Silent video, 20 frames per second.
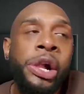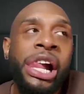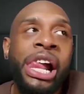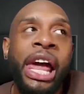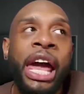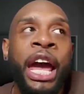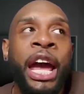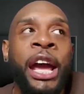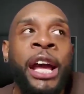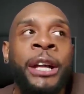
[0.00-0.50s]

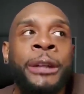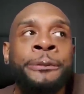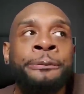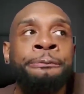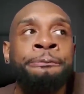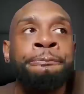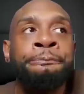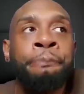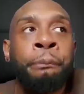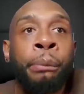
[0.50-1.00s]

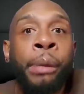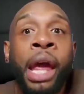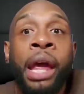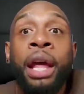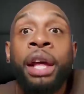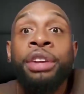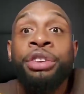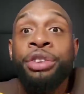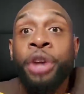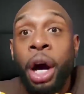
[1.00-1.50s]
and
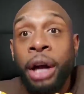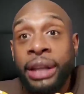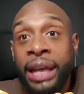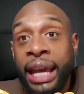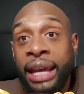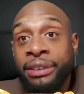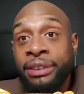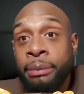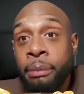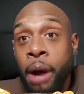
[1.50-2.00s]
start
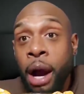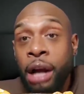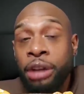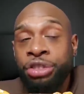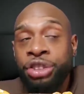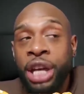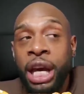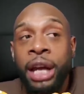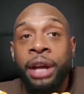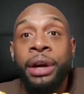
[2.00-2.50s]
the
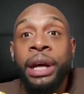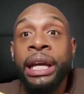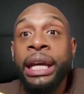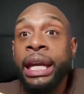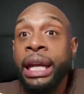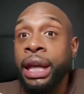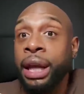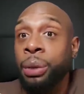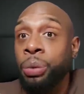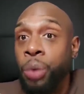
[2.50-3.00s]
ASMR channel
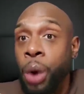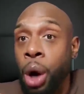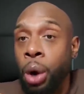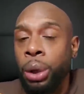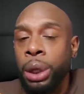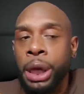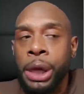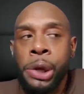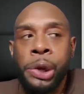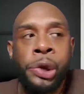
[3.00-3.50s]
and get it
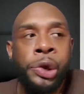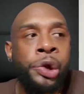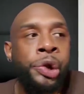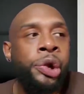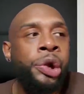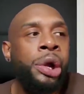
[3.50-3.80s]
rolling,